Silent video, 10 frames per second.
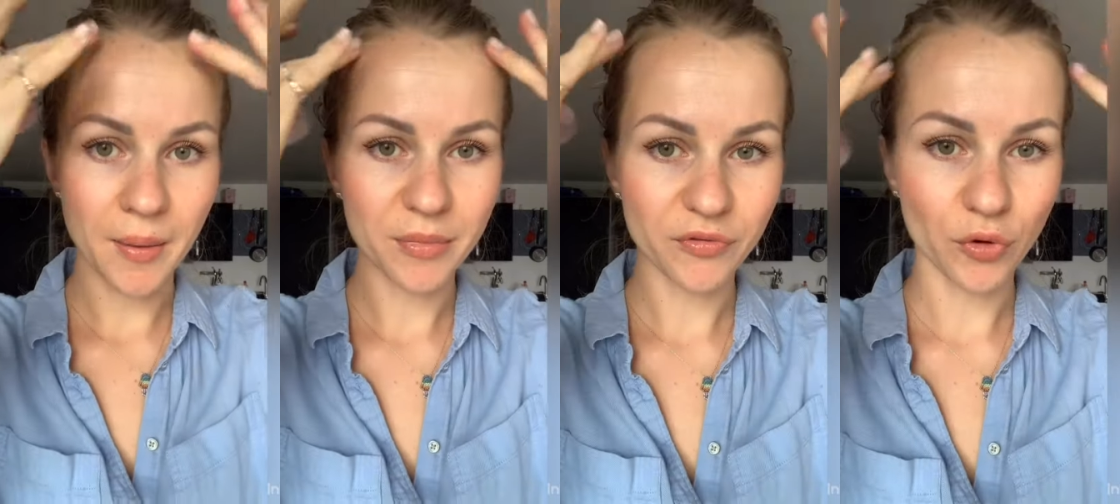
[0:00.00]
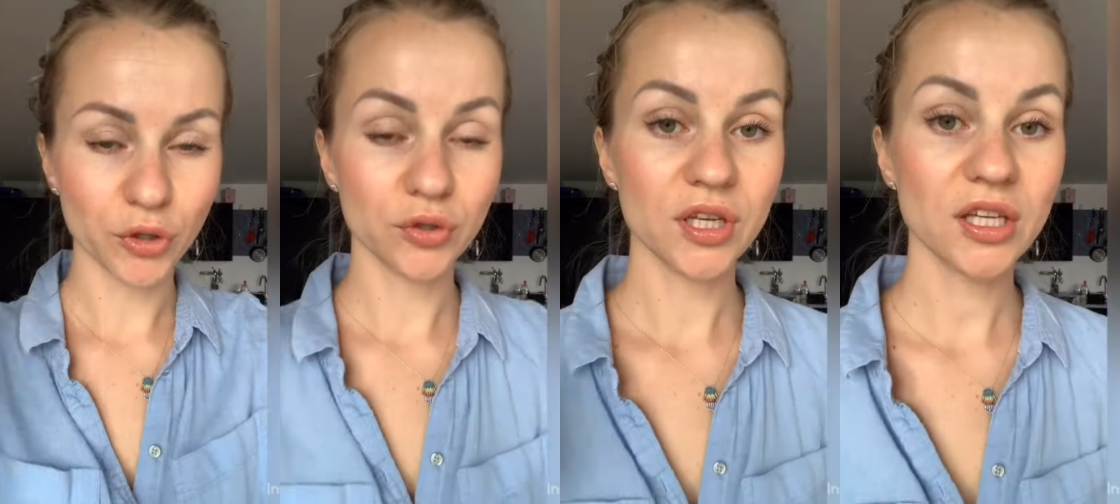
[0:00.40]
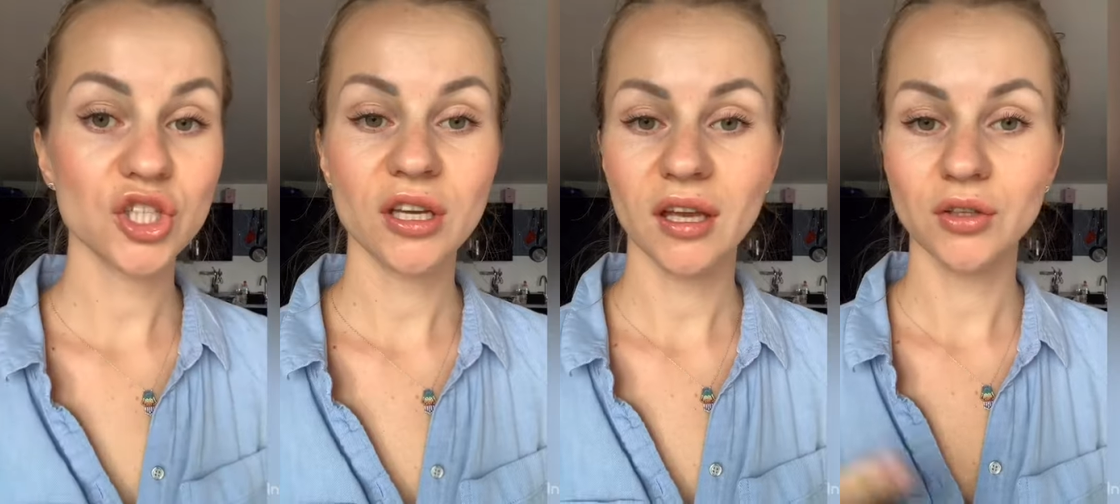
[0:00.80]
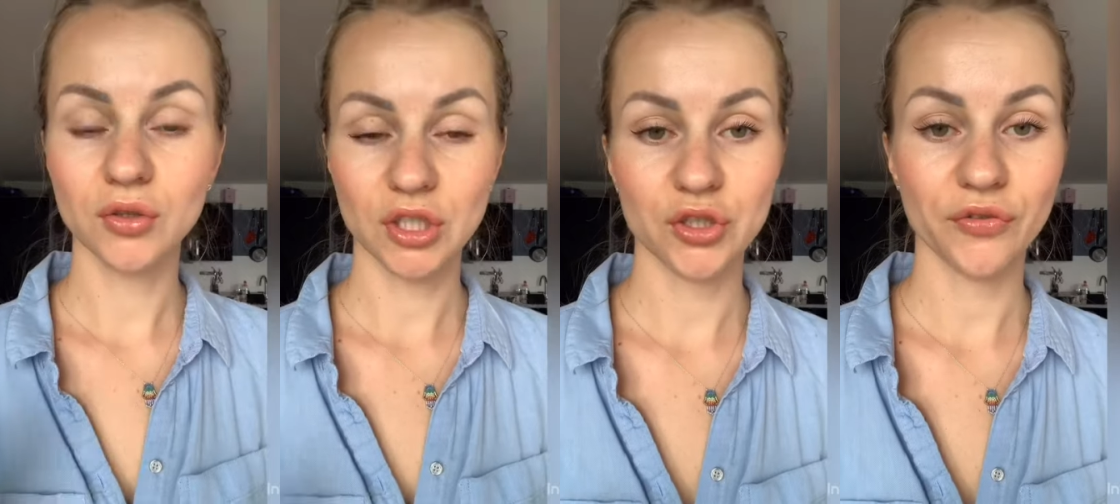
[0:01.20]
Before you touch it, you
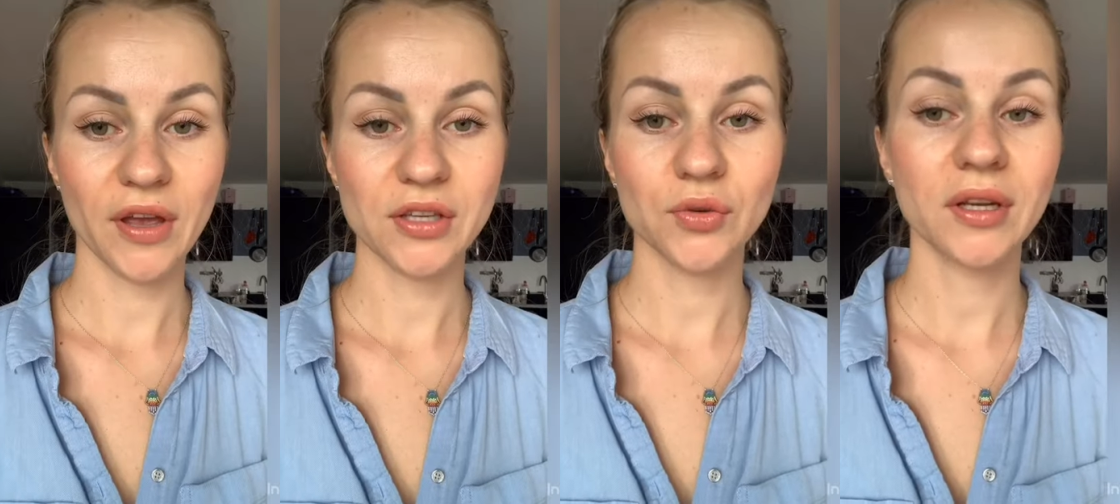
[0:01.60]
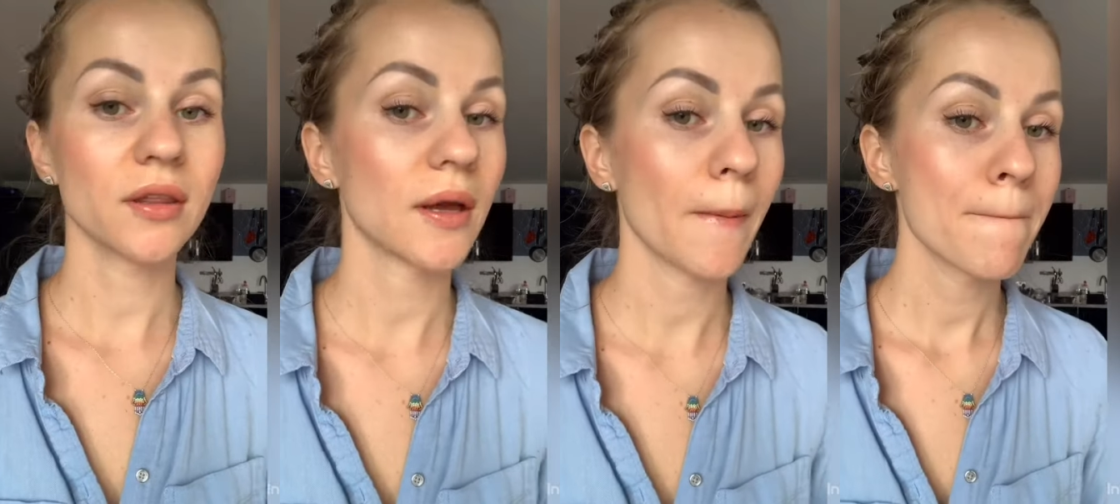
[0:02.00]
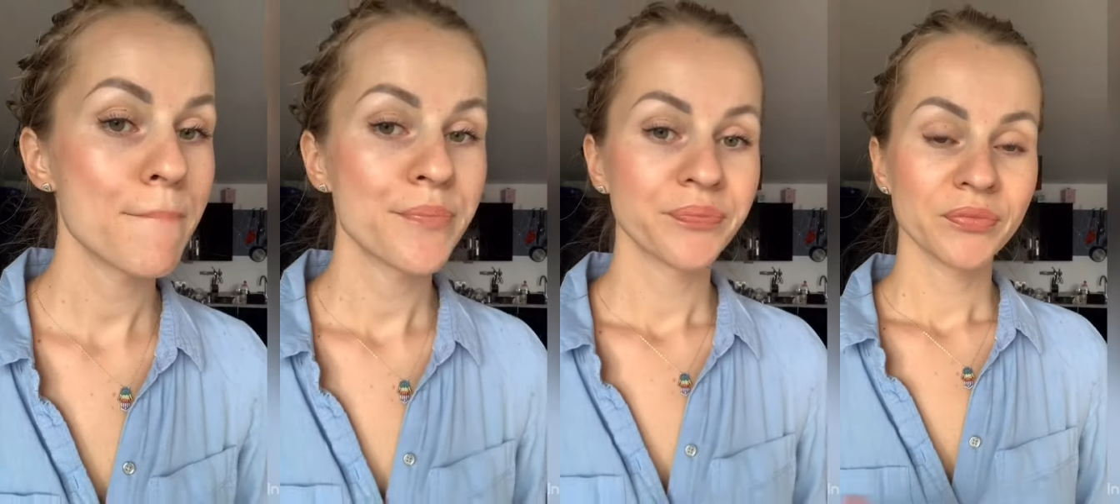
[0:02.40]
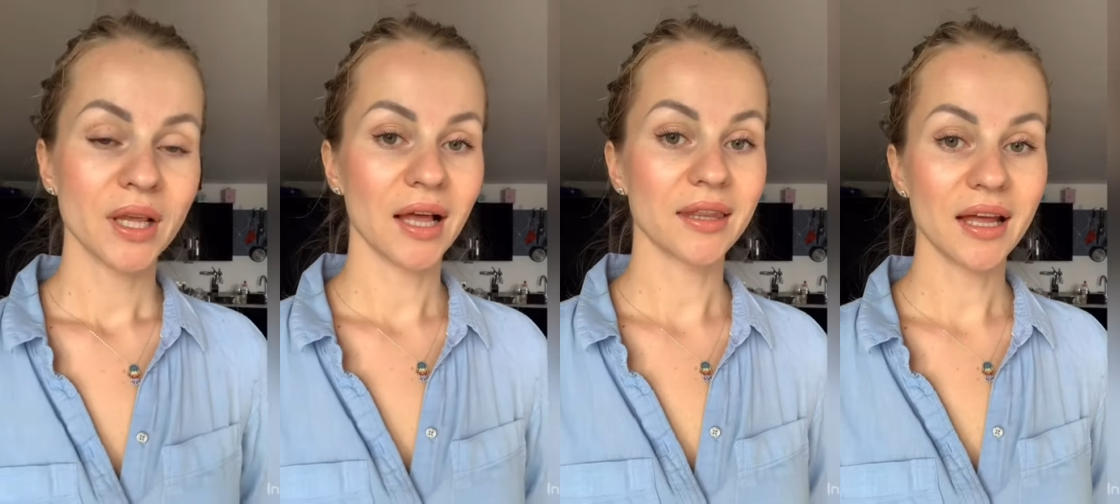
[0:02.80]
touch your face or anything,
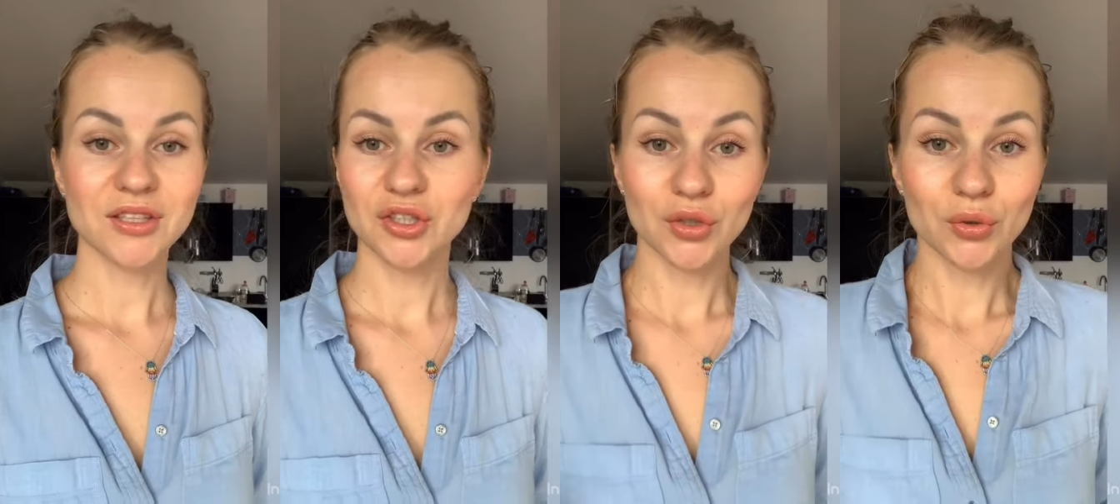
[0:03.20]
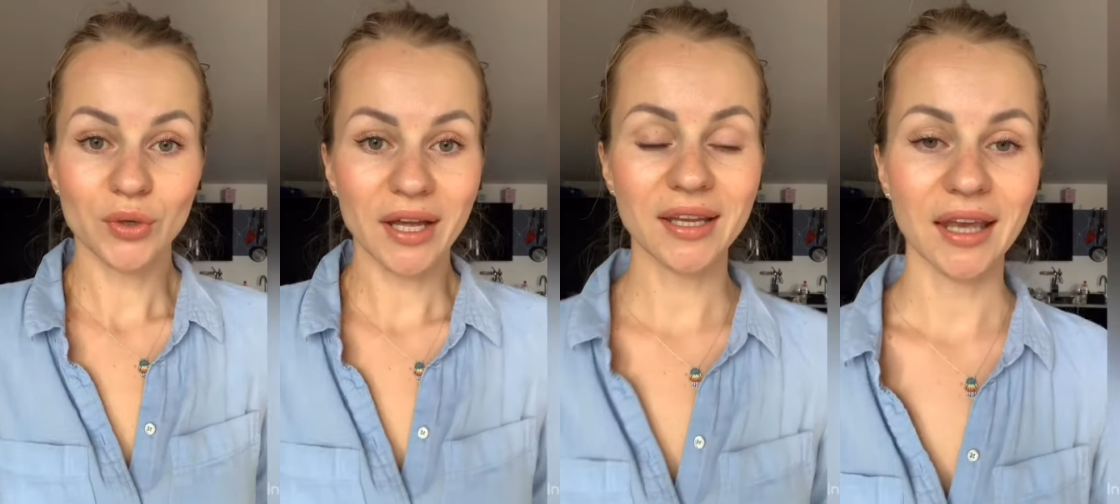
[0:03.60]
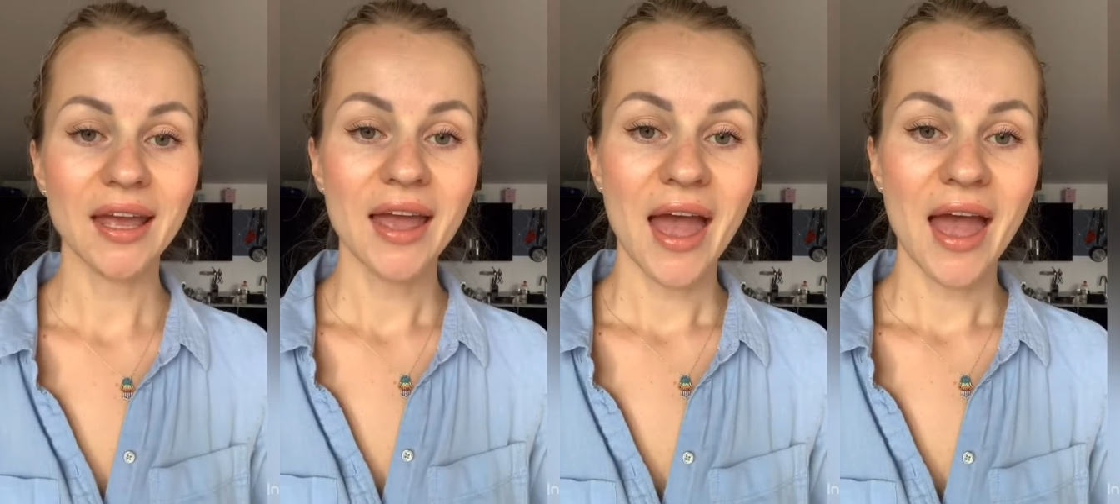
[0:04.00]
and that's you ready.